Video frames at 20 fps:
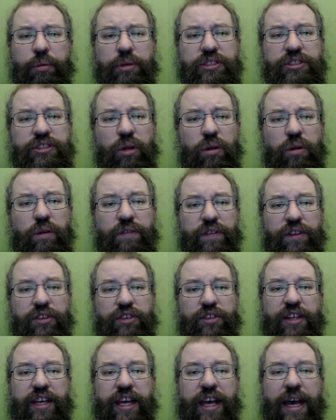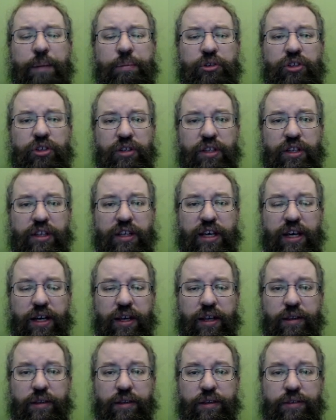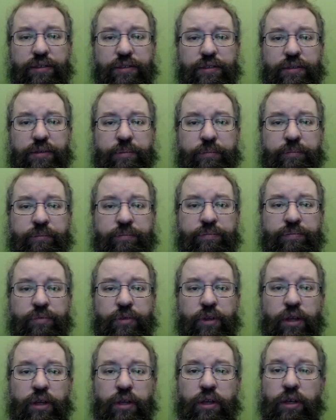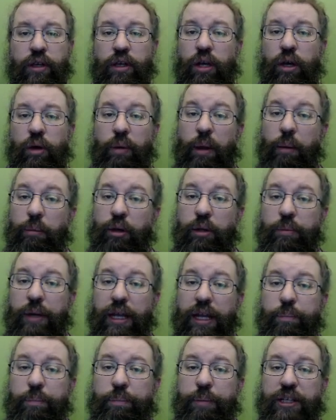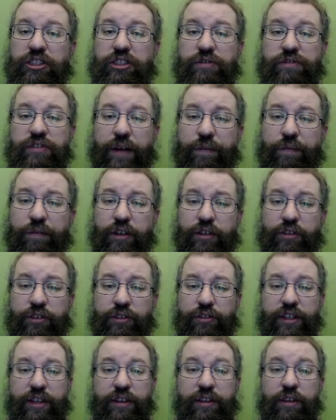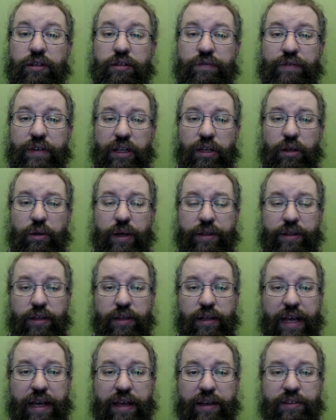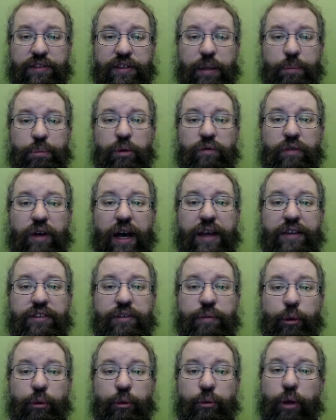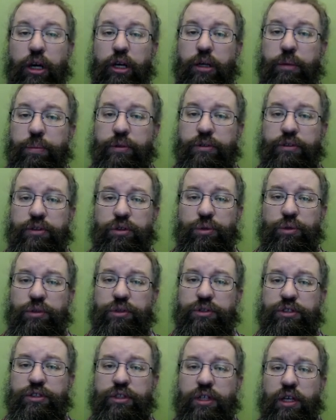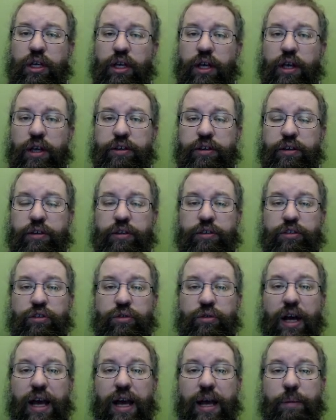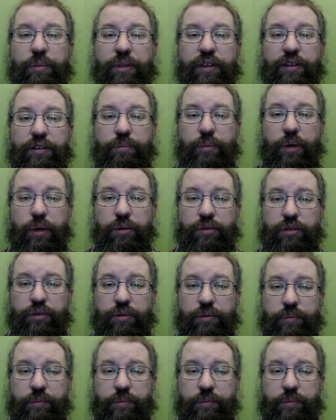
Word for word: is all of this captured in calculus? Well, I'm going to make a bunch of definitions in this video and the next that provide some remarkable tools to describe this motion.